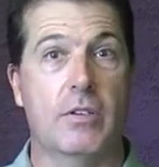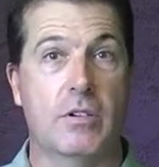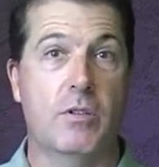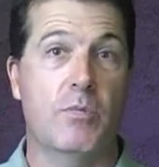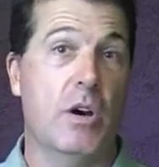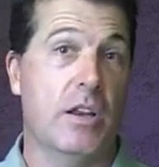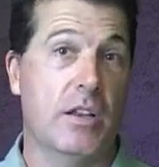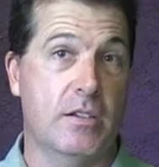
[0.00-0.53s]
you
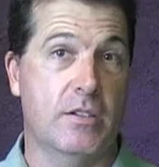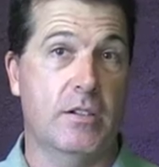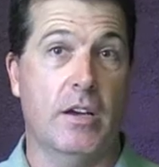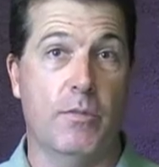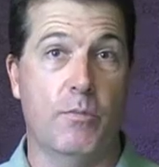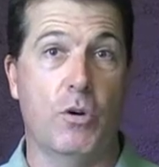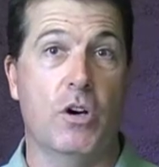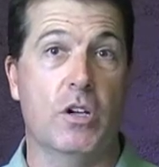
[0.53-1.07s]
might
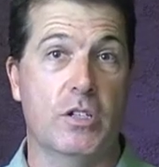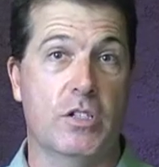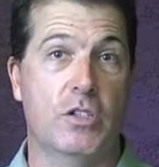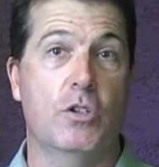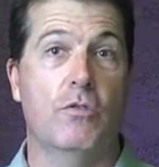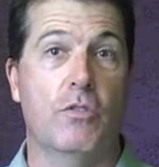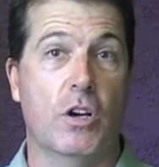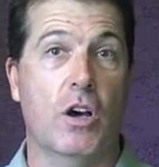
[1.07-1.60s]
say bronze,
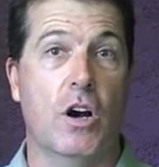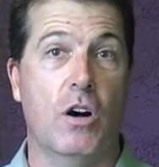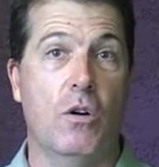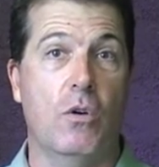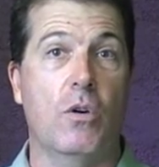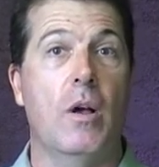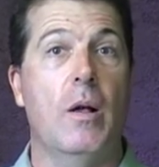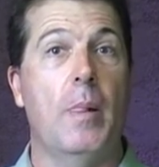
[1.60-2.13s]
silver,
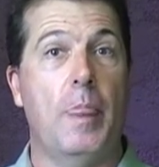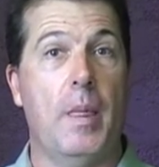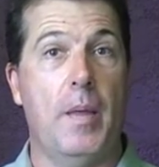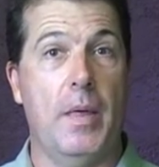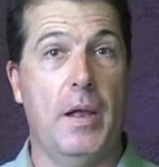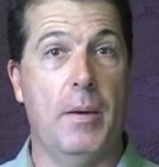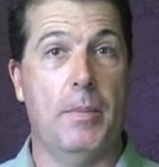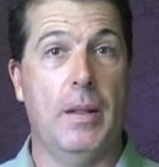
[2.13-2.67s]
gold, and
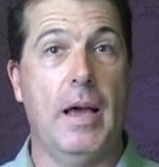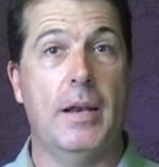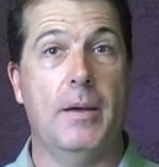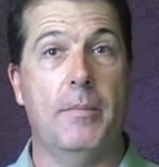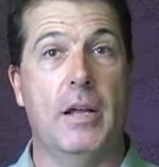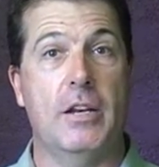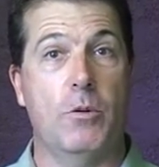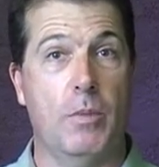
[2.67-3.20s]
then a
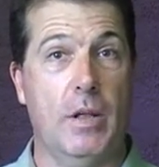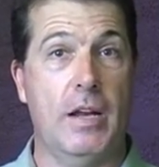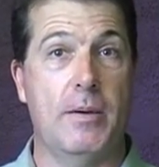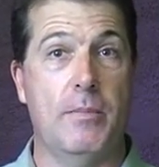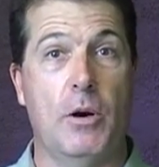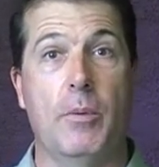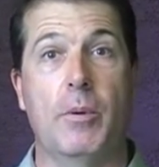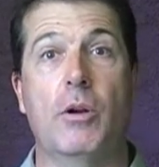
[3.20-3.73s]
platinum, and your platinum
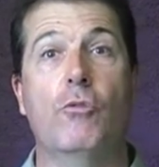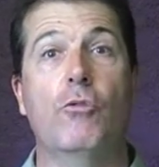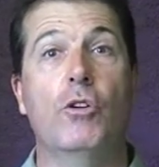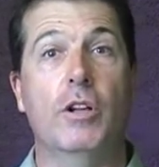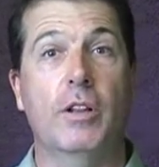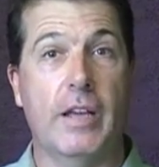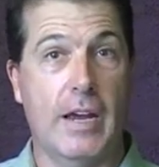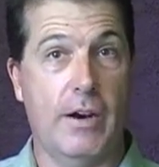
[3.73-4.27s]
might be a
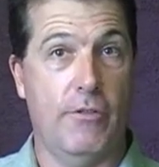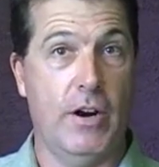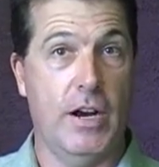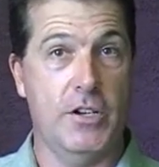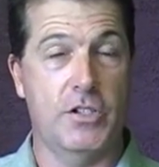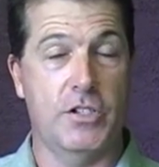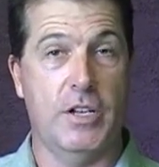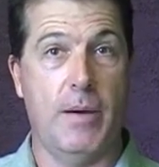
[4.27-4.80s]
really
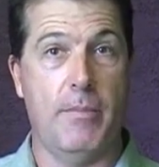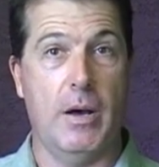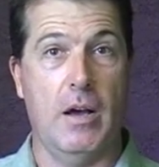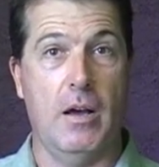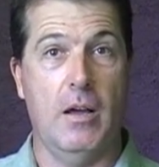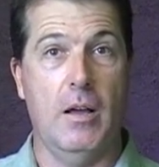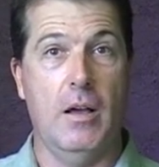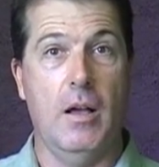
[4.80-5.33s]
outrageous number.
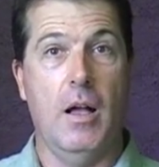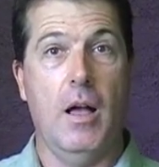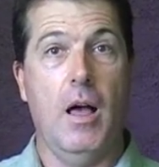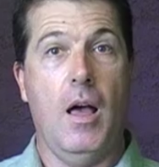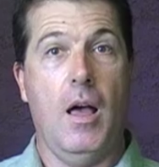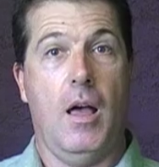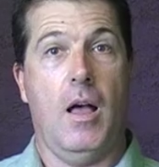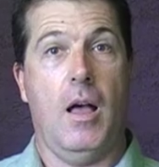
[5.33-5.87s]

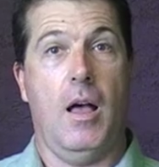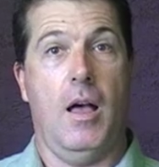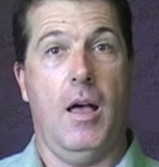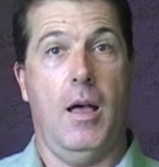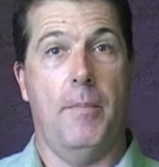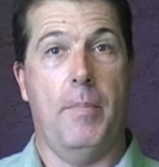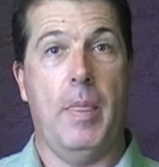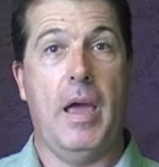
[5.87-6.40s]

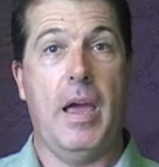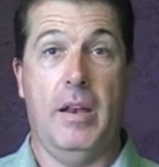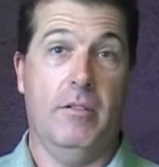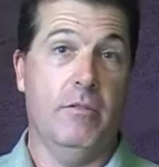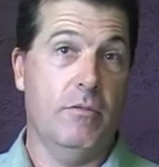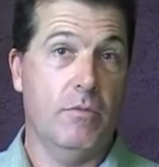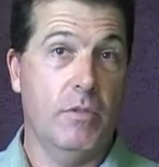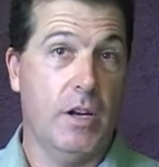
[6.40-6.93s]
And
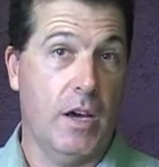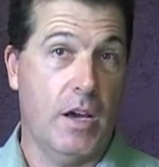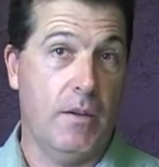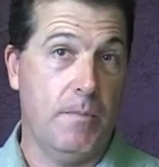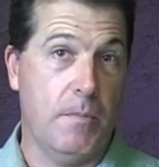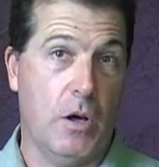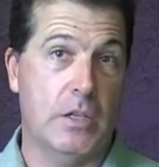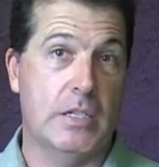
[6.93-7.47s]

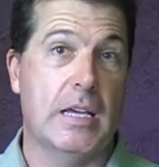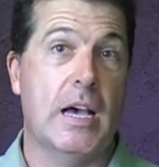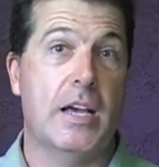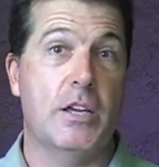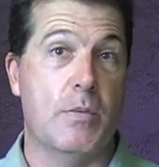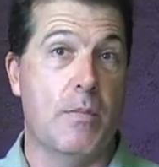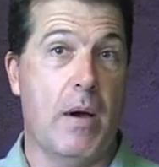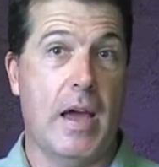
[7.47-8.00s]
odds are
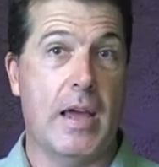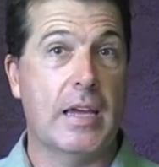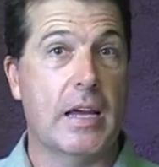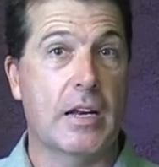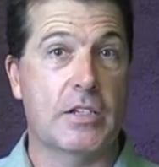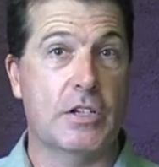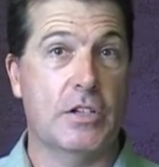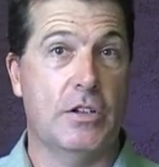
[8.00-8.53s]
you may get
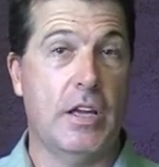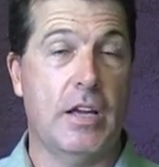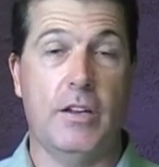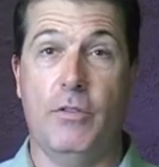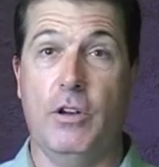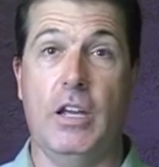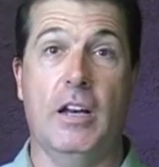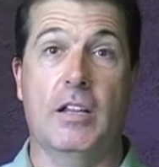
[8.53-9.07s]
a sale on that.
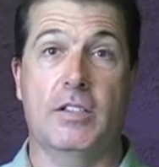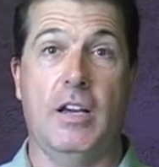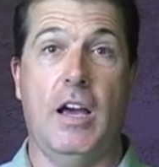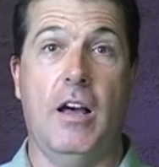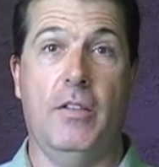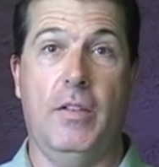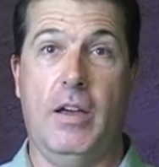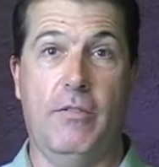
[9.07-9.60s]
If you get a
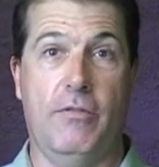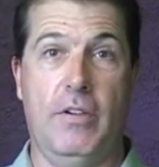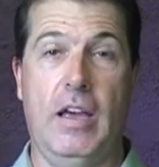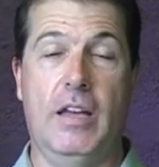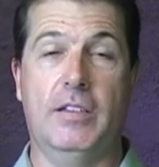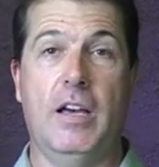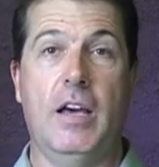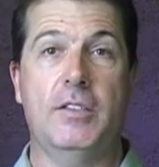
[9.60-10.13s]
sale on that,
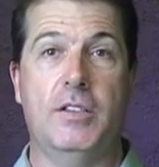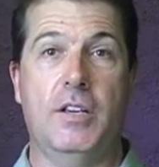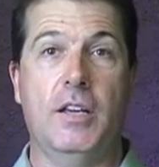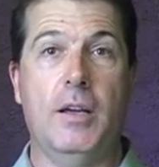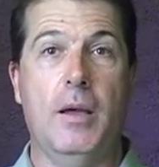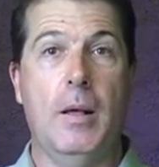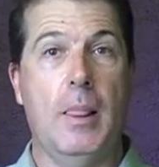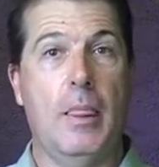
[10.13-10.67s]

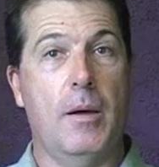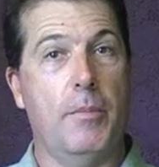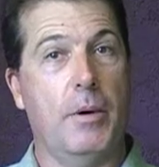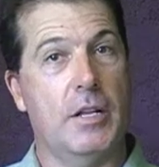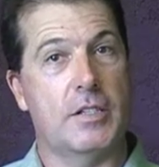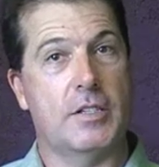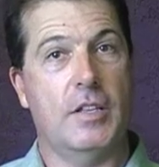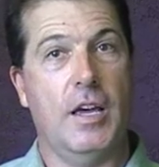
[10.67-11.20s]
fantastic,
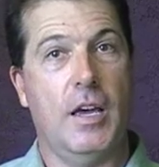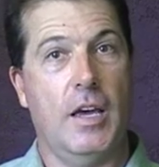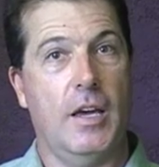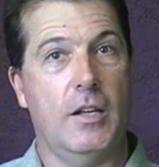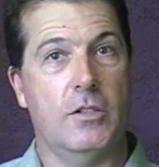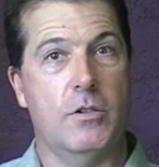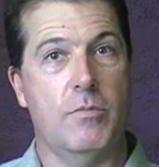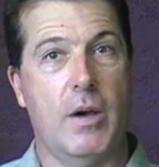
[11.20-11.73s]
but it's
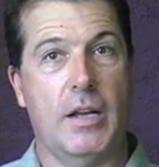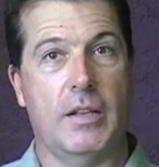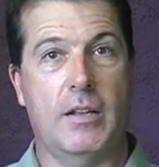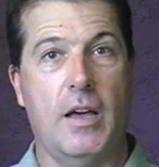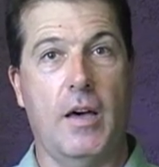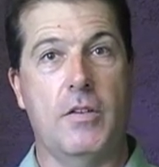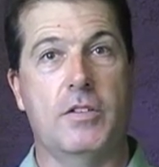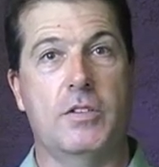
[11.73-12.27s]
there to make
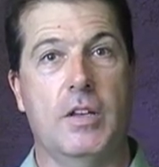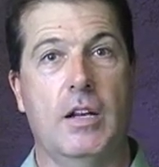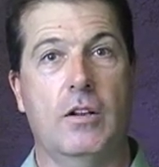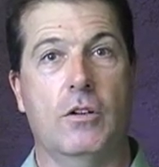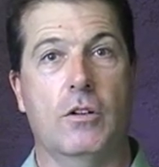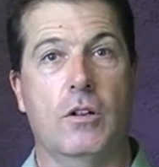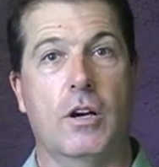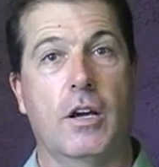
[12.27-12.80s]
the others then
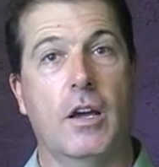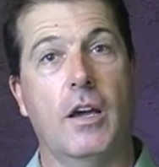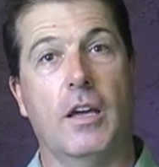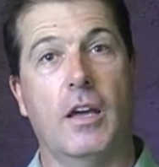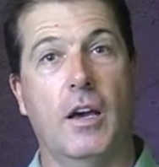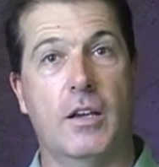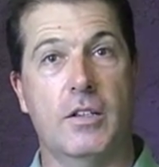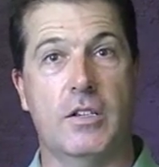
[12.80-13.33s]
look like,
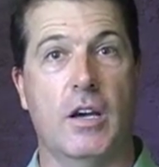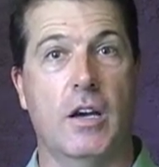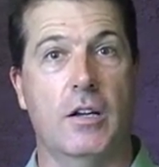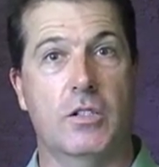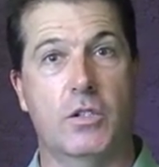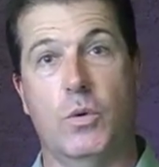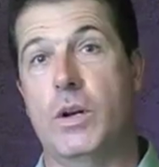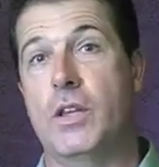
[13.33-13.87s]
okay, so
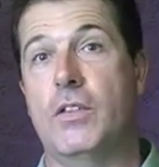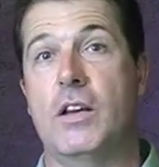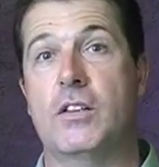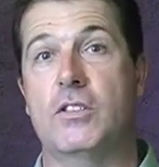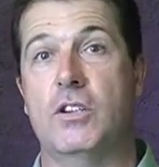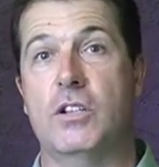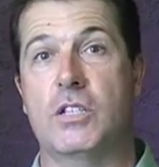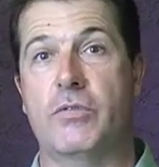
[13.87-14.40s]
it's
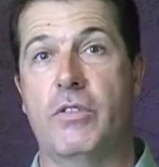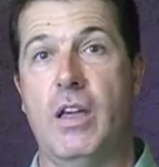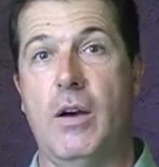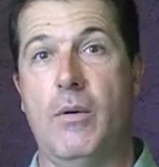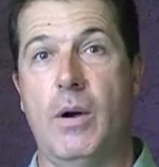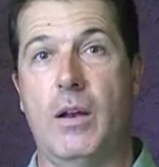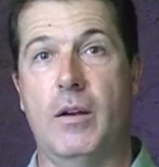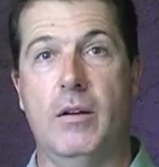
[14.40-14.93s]
$20,000 for that
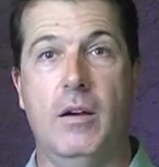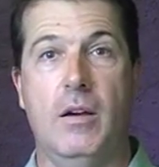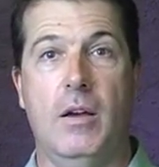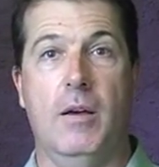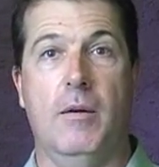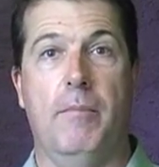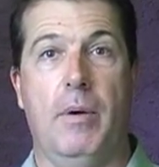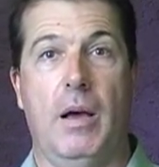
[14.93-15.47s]
one,
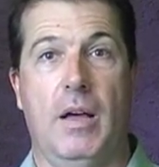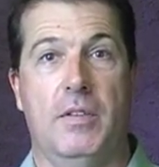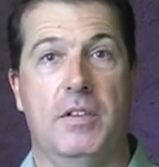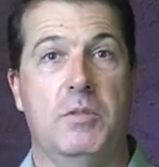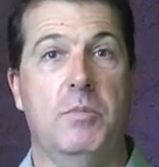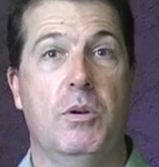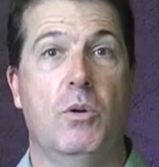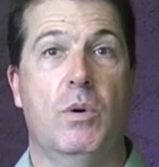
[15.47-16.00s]
but
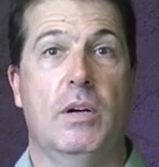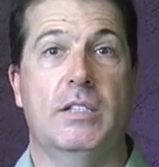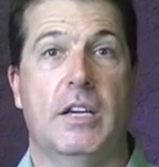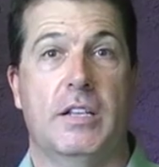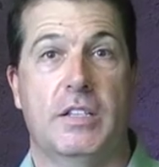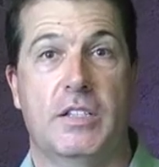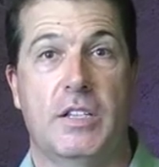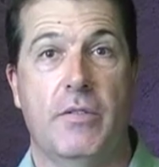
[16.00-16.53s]
this middle one's
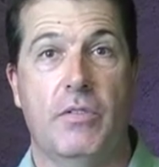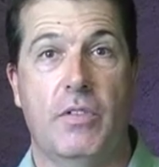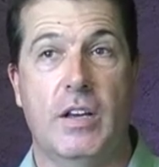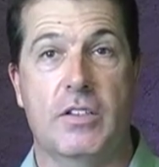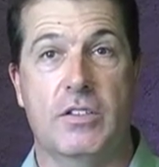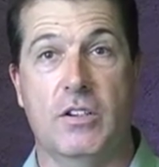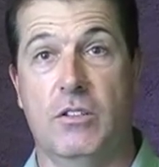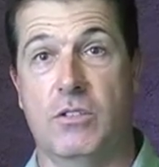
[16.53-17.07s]
only
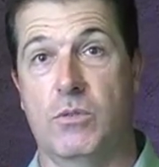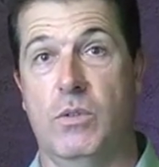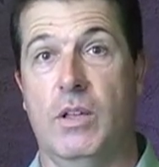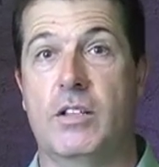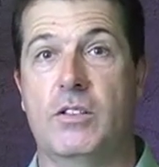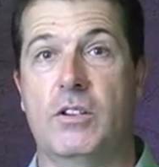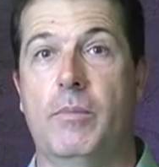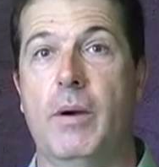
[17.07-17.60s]
$7,000. Well,
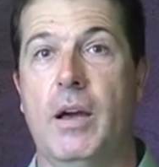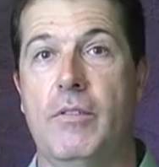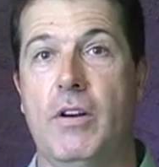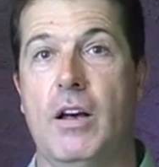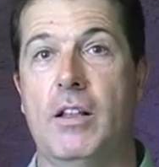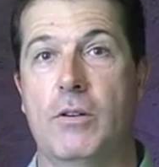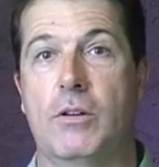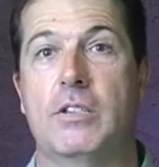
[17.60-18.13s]
that's not bad
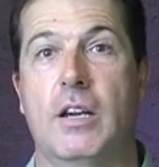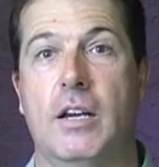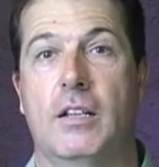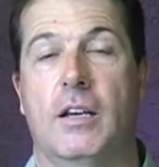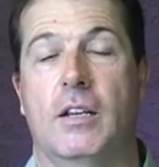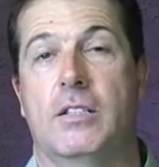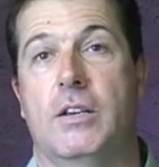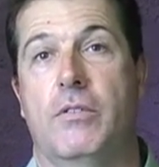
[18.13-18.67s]
value. I'll take
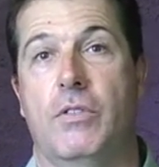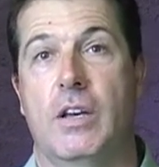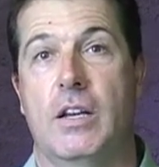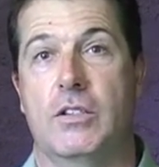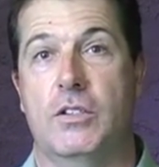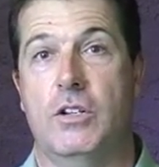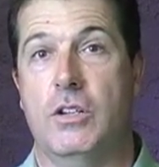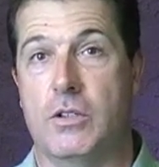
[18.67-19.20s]
that
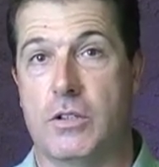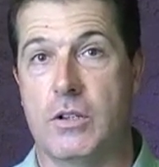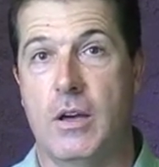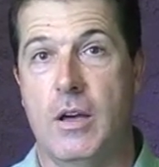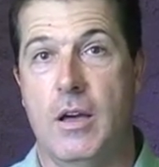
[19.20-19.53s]
$7,000.